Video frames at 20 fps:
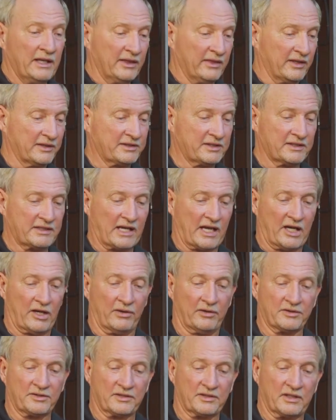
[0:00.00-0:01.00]
this is
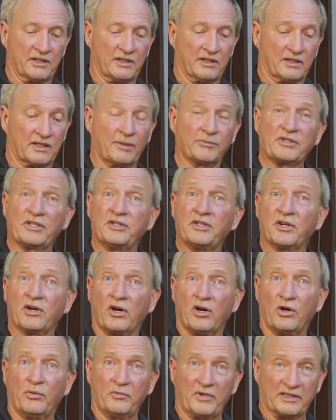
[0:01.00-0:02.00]
how it comes into your
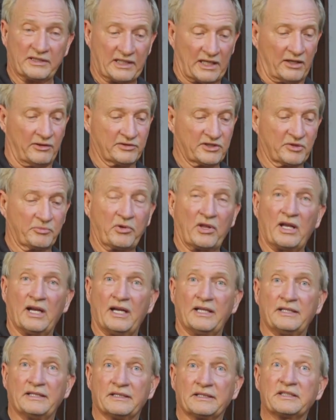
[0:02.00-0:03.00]
home. It's how it's
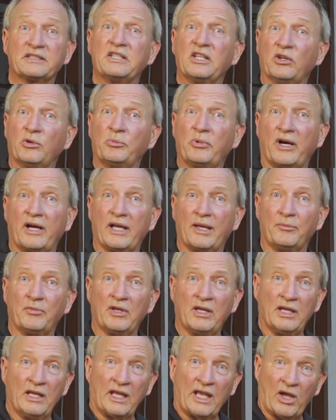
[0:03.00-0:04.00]
supplied in a steel pipe.
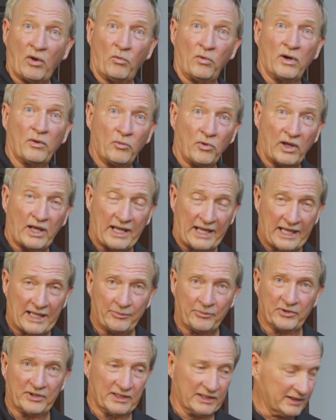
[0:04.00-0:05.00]
And what will
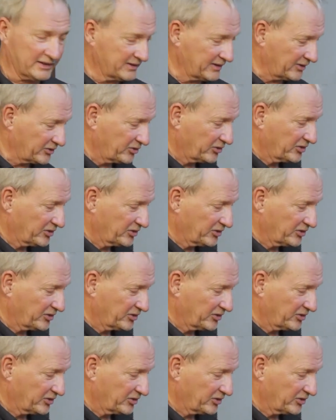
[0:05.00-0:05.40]
happen is this